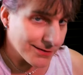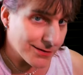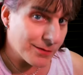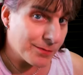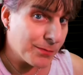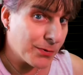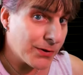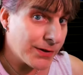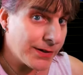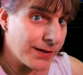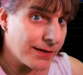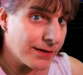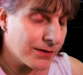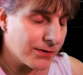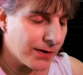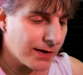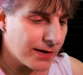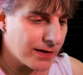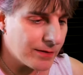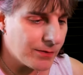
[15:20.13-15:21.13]
So pretty
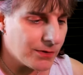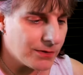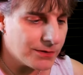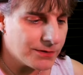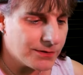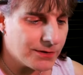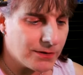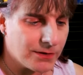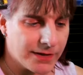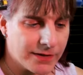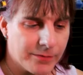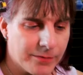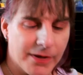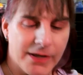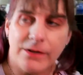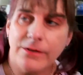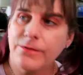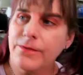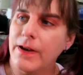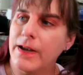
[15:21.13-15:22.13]
incredible. So like
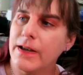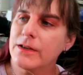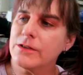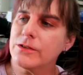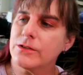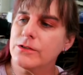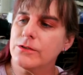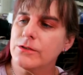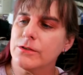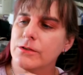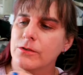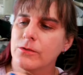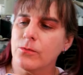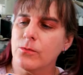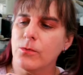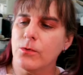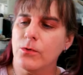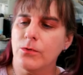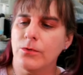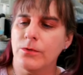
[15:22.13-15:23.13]

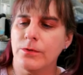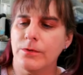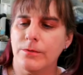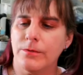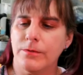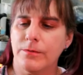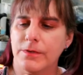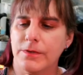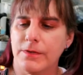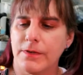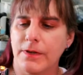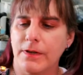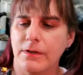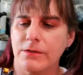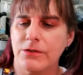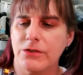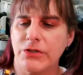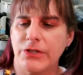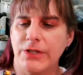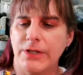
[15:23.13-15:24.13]
manufacturers will
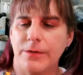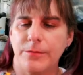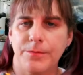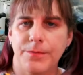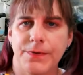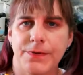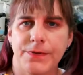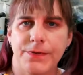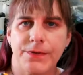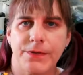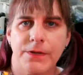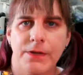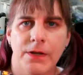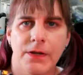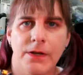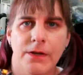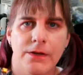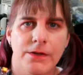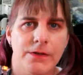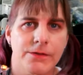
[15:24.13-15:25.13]
sell chips
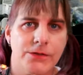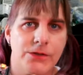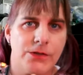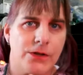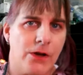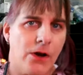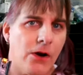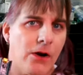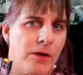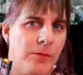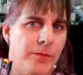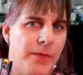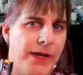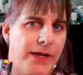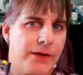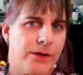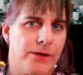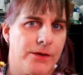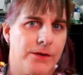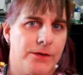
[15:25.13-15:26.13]
to car
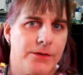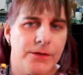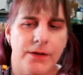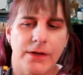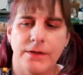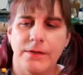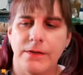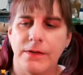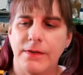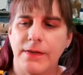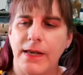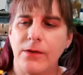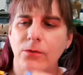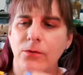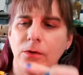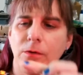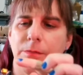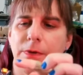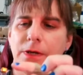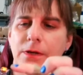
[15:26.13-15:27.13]
makers, and then they
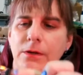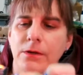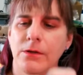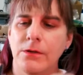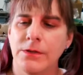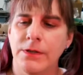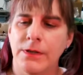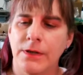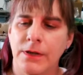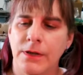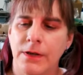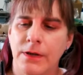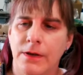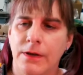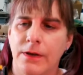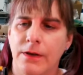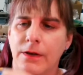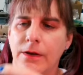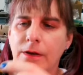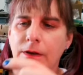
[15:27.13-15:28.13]
will build
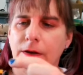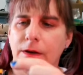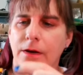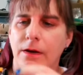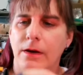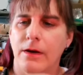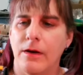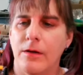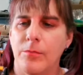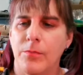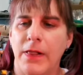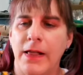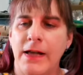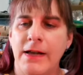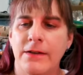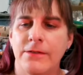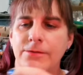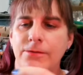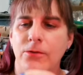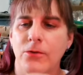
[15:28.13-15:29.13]
a
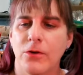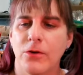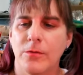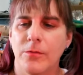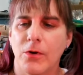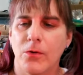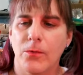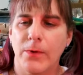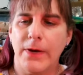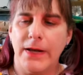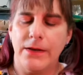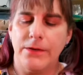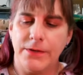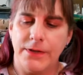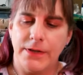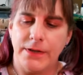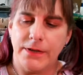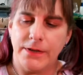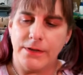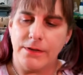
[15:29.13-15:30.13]
platform
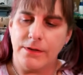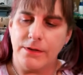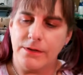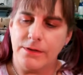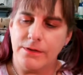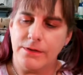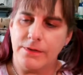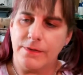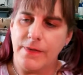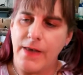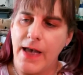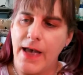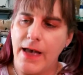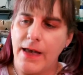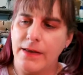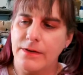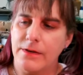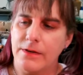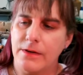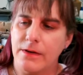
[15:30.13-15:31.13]
around it
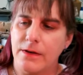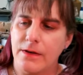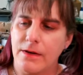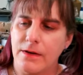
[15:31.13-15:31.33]
that